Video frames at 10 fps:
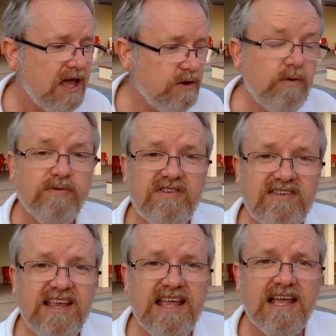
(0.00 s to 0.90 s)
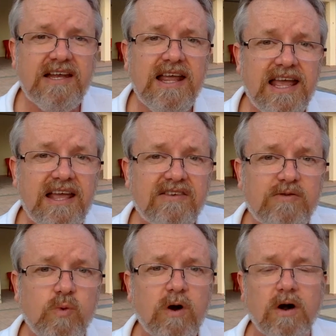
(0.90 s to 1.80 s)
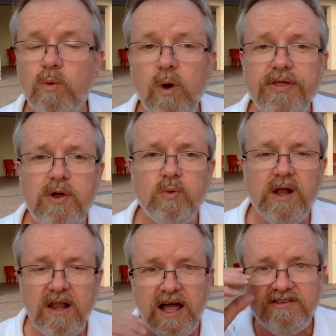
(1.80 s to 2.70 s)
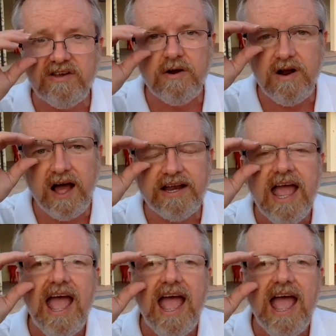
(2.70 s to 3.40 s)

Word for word: You've seen his work, whether you realize it or not.